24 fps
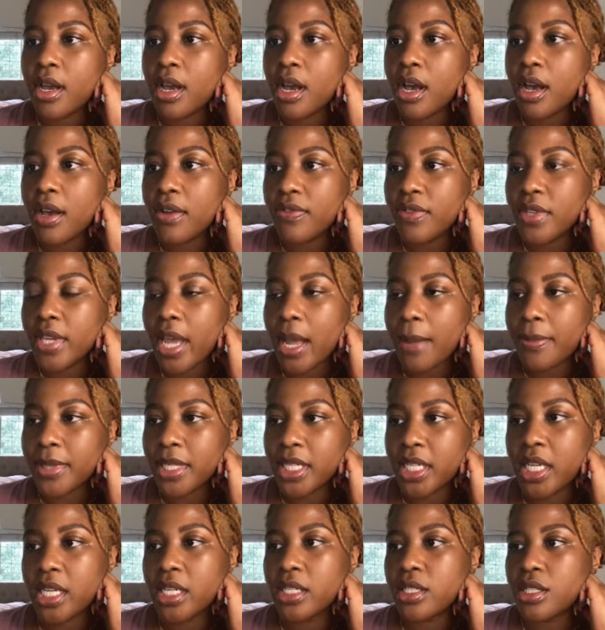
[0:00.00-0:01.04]
of the
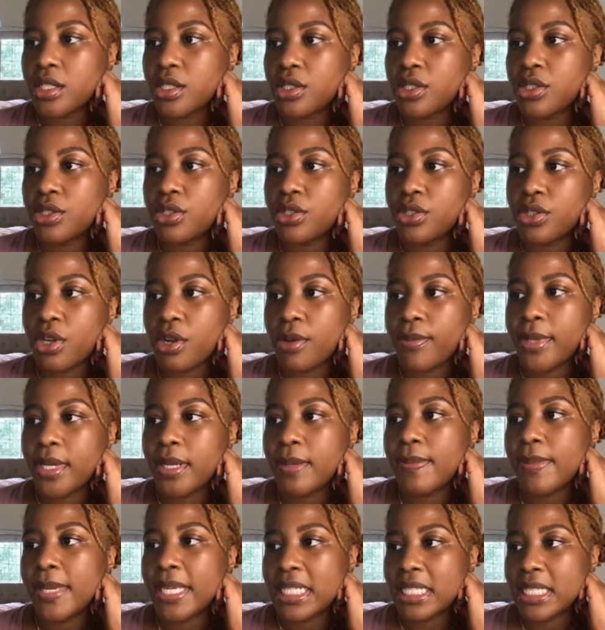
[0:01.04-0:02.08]
application to determine a
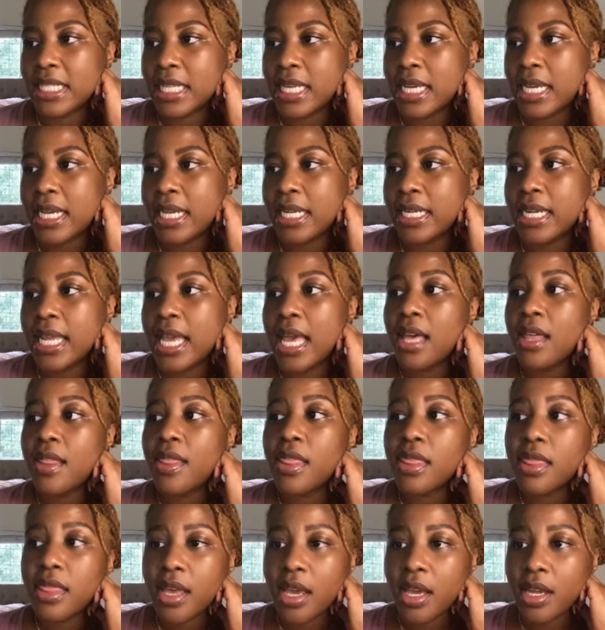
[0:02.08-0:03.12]
baseline,
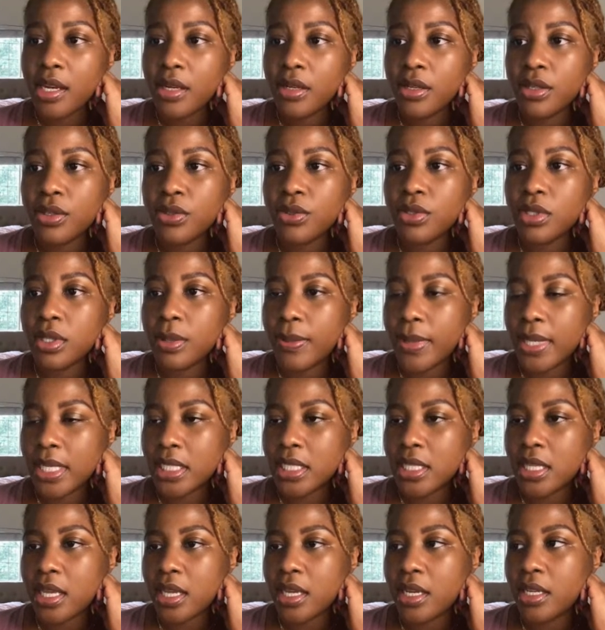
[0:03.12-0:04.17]
and then use a
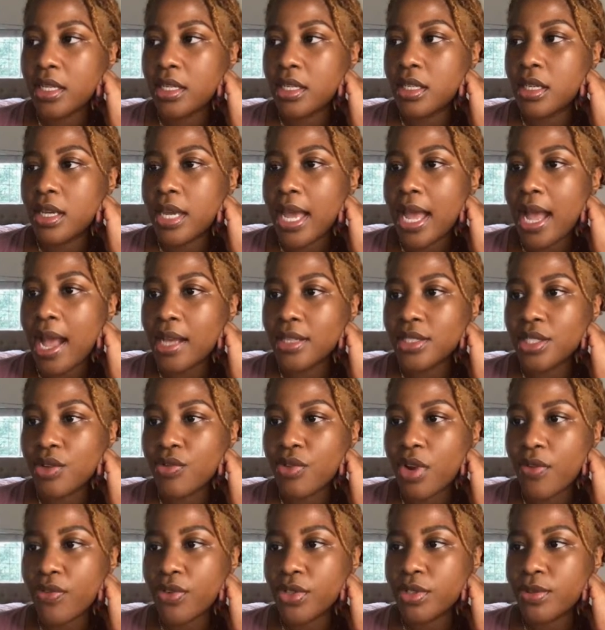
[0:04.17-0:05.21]
baseline as your
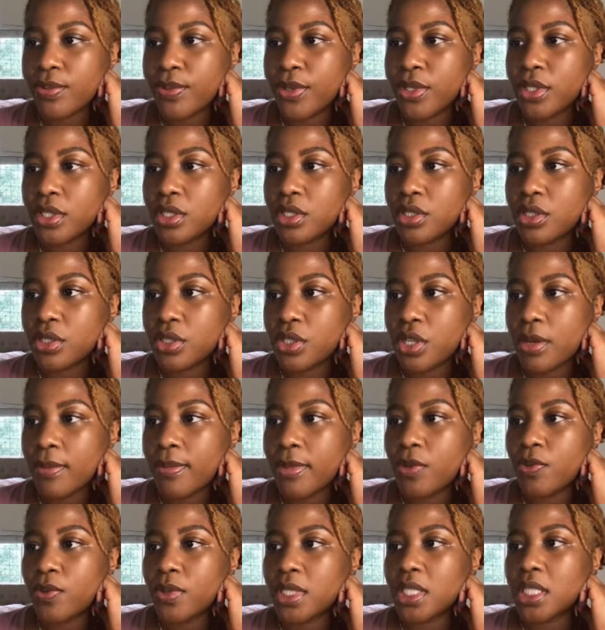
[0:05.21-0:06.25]
reference point to
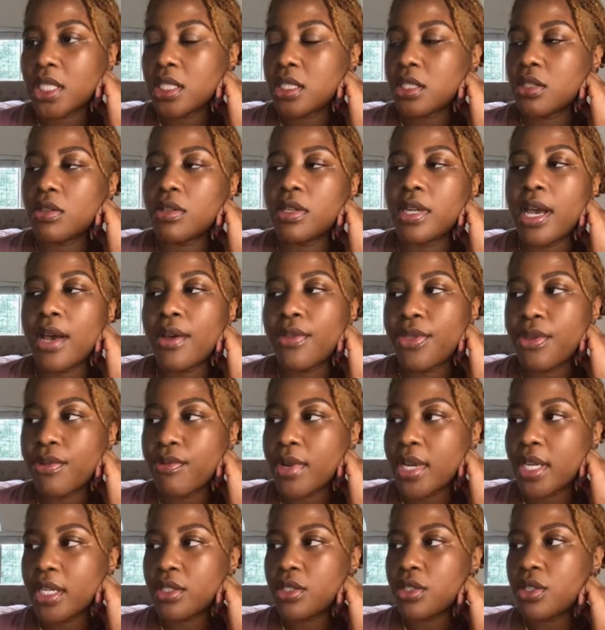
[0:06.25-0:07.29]
determine what's considered out the
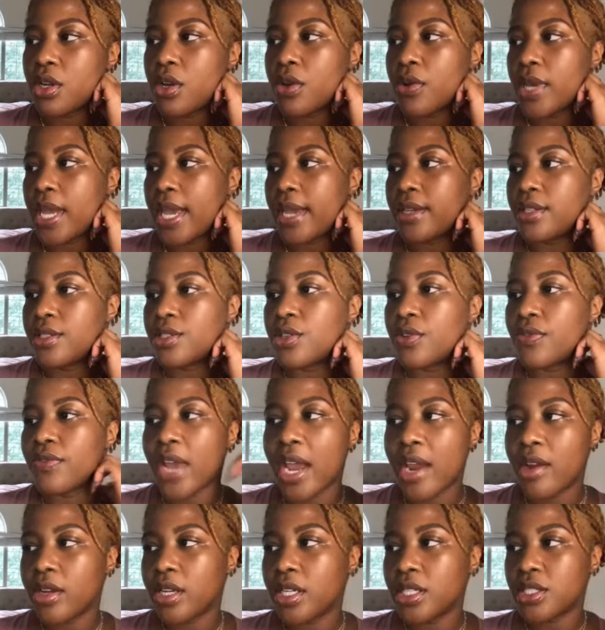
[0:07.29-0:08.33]
range. Okay, so
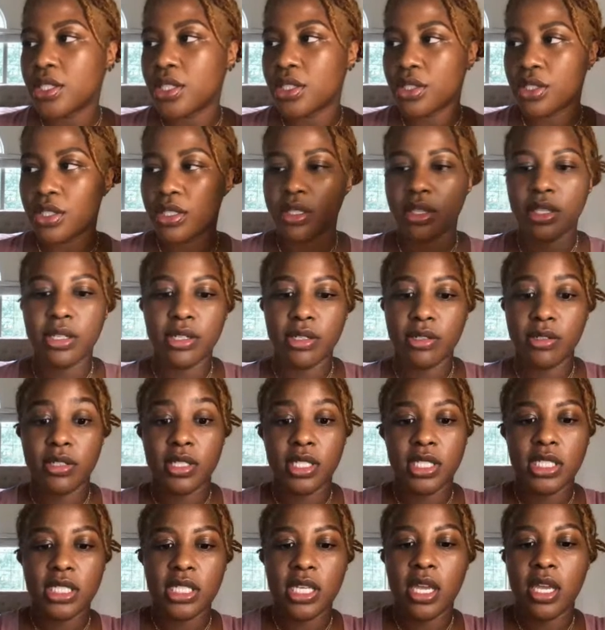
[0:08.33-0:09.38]
variance is just
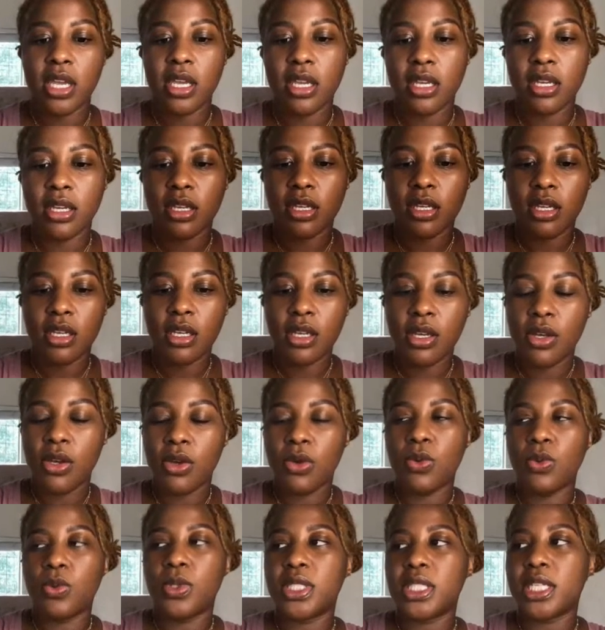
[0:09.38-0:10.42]
literally saying
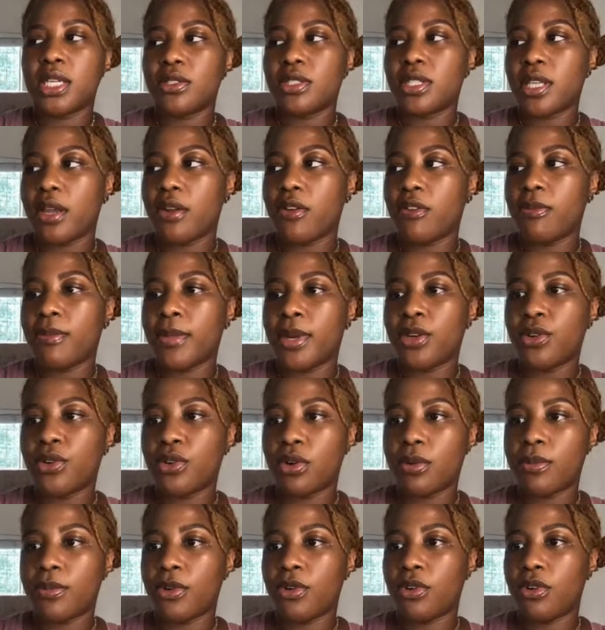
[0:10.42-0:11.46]
what's outside of my
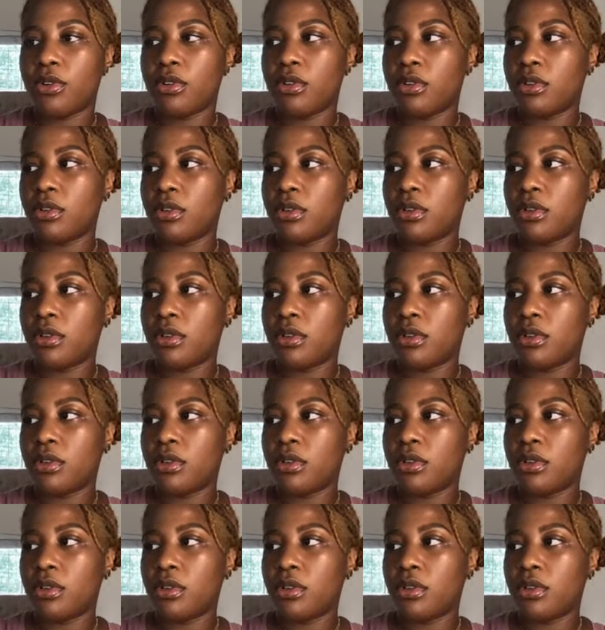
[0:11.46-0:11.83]
normal